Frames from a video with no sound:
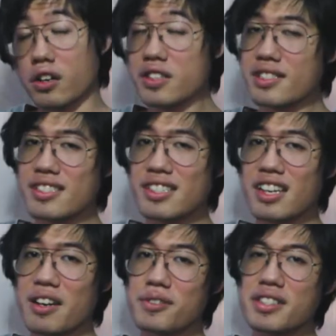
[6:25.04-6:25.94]
Honestly,
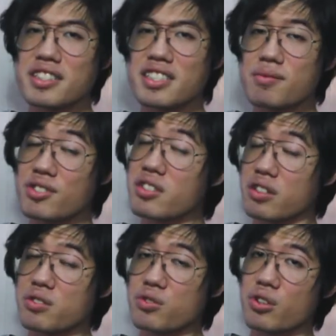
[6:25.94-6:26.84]
everything seems
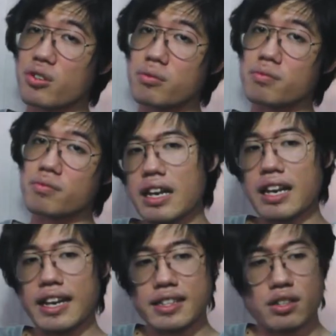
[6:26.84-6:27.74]
close to home,
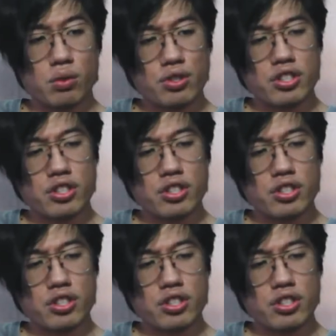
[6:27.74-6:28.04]
like the noodle